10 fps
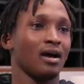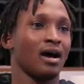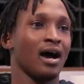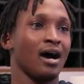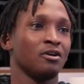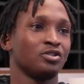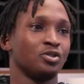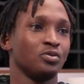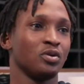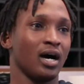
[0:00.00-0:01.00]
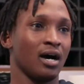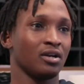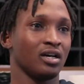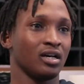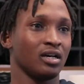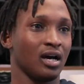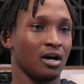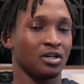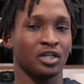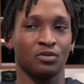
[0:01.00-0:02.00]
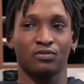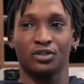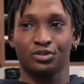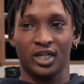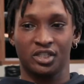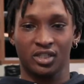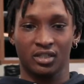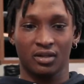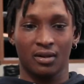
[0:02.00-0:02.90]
How to deal with frustration.